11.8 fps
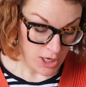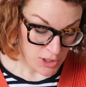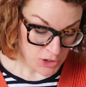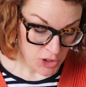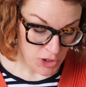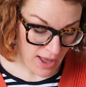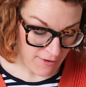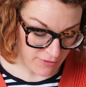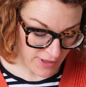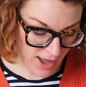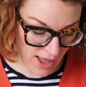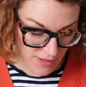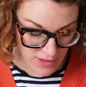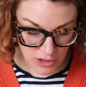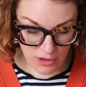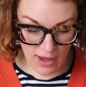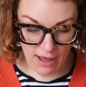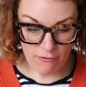So you have that and then
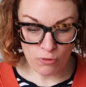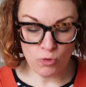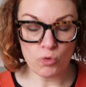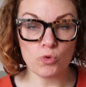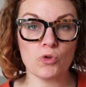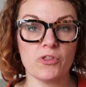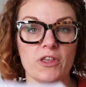you have all